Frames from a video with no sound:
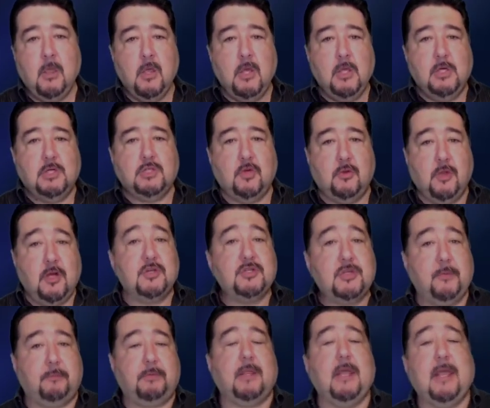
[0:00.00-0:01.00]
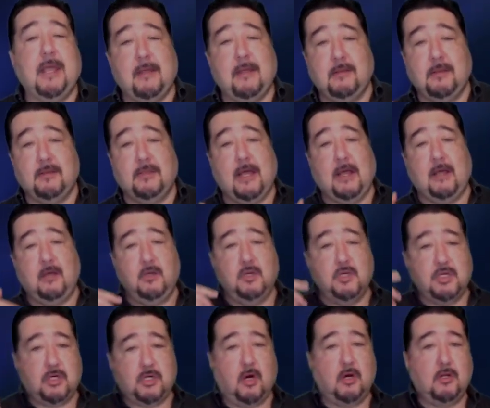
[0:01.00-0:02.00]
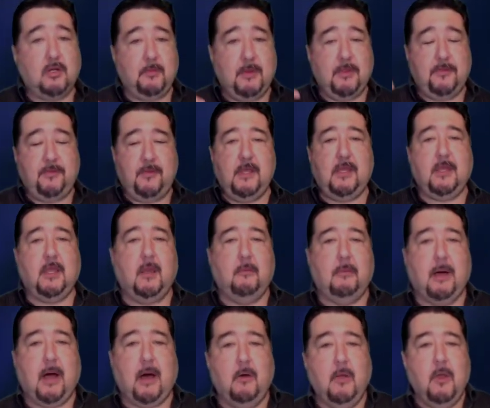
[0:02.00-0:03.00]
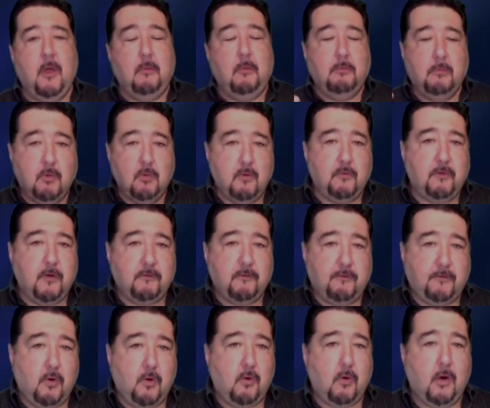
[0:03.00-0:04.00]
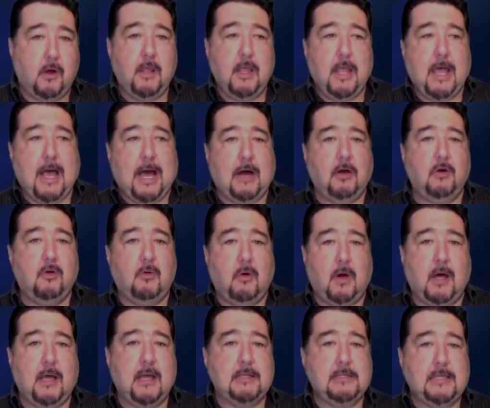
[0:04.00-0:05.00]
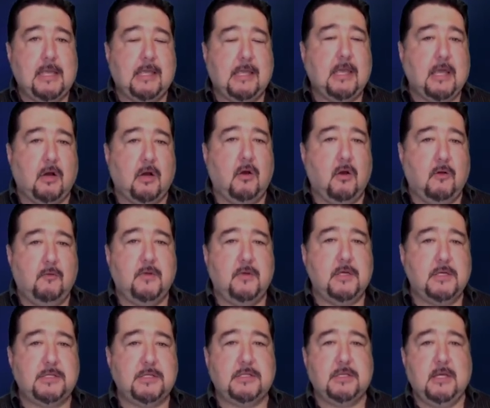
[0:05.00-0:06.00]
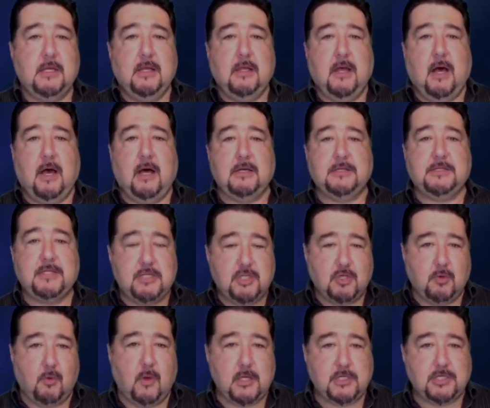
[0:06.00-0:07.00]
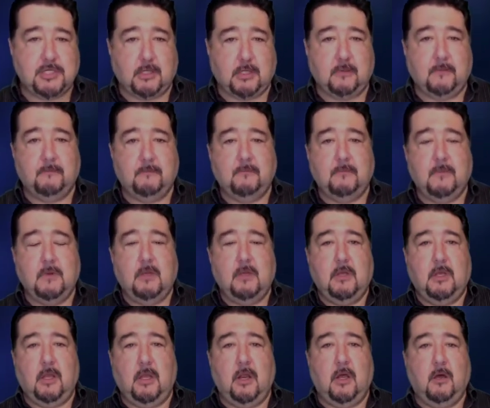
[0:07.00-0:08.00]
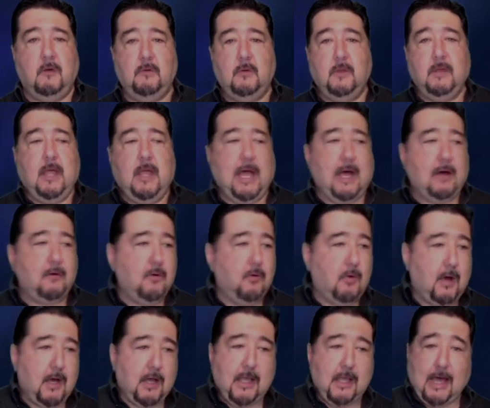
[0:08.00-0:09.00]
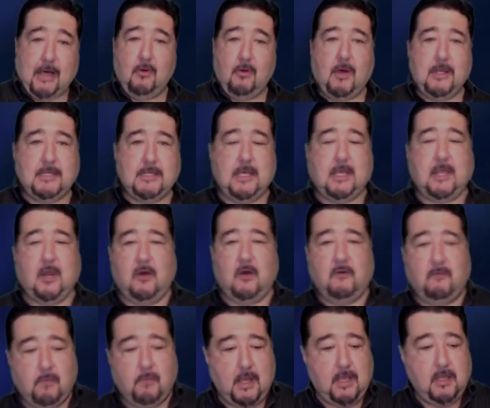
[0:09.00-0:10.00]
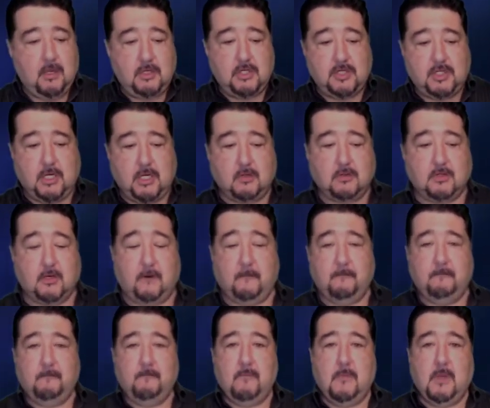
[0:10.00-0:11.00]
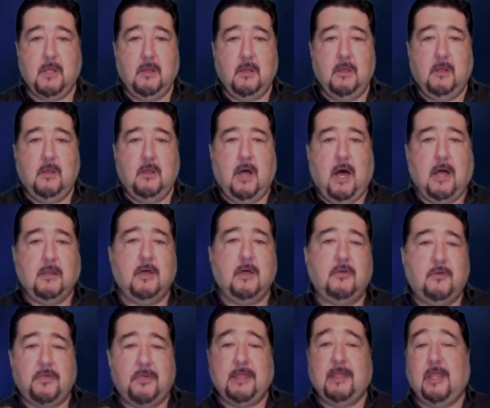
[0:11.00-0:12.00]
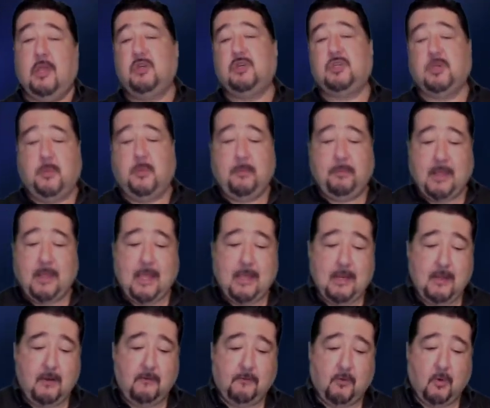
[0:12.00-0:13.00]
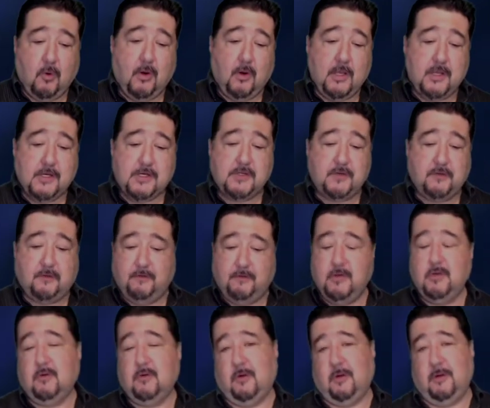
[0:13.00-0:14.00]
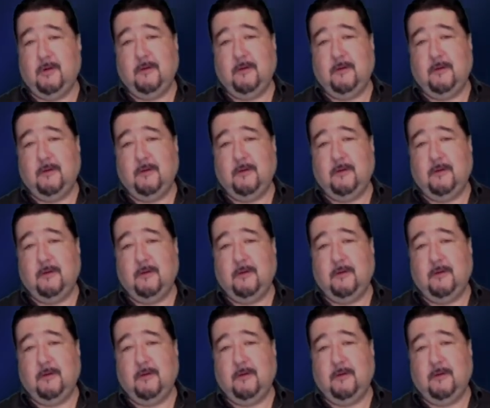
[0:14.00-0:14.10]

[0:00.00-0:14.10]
So there's a plan that you start to be thinking about moving forward. How do I take care of this uh, situation? You know, how do I how do I take care of my shelter? Another thing that you should be planning for is food.